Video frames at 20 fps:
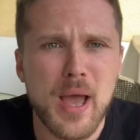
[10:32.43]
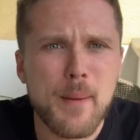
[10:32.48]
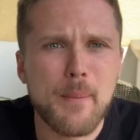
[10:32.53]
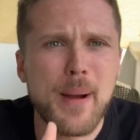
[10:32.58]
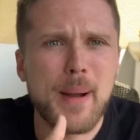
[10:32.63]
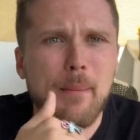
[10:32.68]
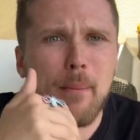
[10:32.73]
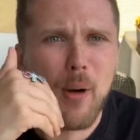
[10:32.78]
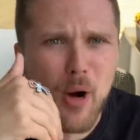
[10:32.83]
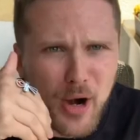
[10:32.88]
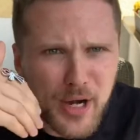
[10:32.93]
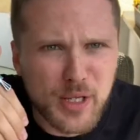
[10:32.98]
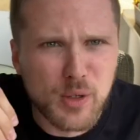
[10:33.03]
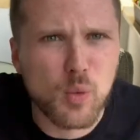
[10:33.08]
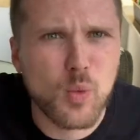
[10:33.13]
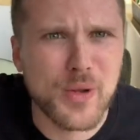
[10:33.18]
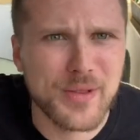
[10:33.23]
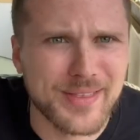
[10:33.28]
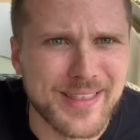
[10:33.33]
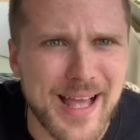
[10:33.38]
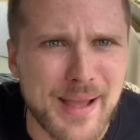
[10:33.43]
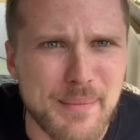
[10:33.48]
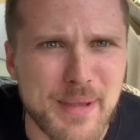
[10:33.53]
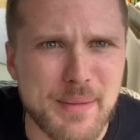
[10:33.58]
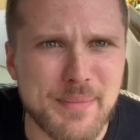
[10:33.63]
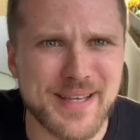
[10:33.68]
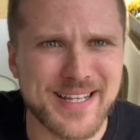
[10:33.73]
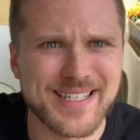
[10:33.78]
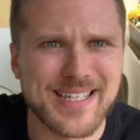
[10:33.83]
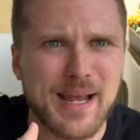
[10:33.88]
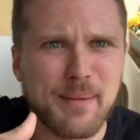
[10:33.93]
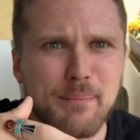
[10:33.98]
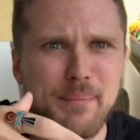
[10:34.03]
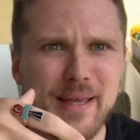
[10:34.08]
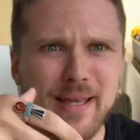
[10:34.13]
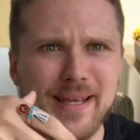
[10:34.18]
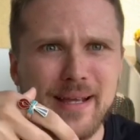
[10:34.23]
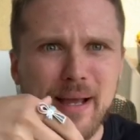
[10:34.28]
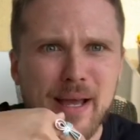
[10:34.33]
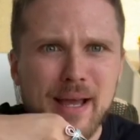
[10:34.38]
My body wouldn't let me because I'm
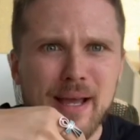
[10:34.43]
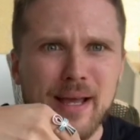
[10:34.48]
being,